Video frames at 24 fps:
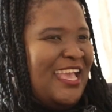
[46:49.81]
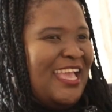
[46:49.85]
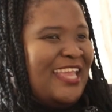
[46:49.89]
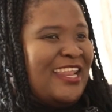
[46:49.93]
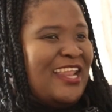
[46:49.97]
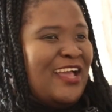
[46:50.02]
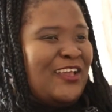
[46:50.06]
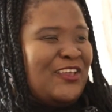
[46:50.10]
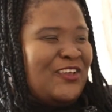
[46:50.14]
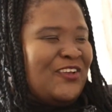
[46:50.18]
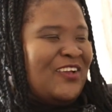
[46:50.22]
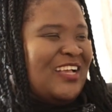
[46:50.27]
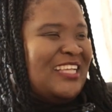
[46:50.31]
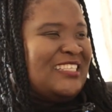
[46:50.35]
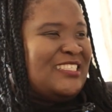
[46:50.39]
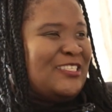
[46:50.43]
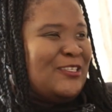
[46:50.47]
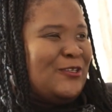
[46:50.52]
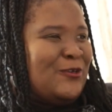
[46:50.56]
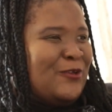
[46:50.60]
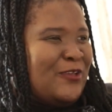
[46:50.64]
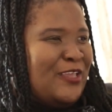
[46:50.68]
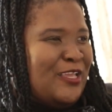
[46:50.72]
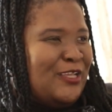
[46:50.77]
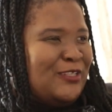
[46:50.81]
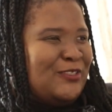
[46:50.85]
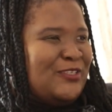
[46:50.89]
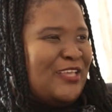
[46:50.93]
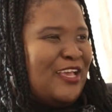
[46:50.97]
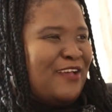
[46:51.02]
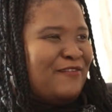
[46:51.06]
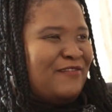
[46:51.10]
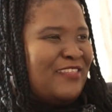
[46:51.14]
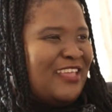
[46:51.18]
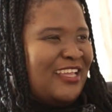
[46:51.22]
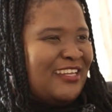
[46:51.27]
And are you guys still looking
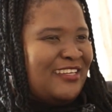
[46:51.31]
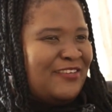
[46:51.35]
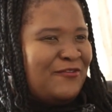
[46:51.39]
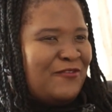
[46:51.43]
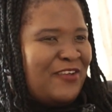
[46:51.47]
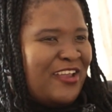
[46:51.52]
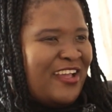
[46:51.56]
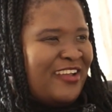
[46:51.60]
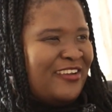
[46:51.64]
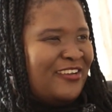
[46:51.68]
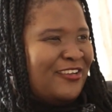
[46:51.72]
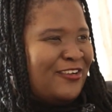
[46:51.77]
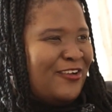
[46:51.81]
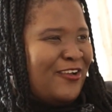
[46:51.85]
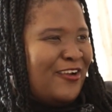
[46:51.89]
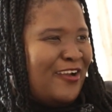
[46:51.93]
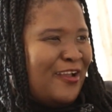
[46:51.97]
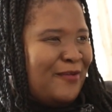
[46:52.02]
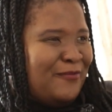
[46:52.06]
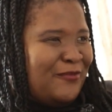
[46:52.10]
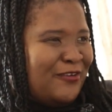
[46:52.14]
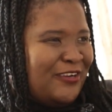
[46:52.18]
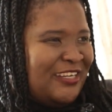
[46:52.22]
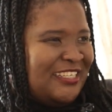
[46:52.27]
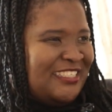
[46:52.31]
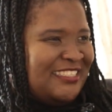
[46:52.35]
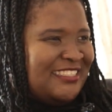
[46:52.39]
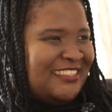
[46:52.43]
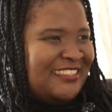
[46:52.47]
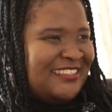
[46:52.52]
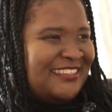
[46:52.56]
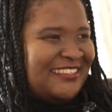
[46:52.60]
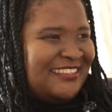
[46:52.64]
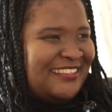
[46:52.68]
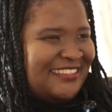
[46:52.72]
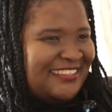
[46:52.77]
to have that Rihanna
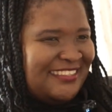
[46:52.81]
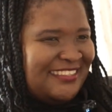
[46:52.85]
collaboration?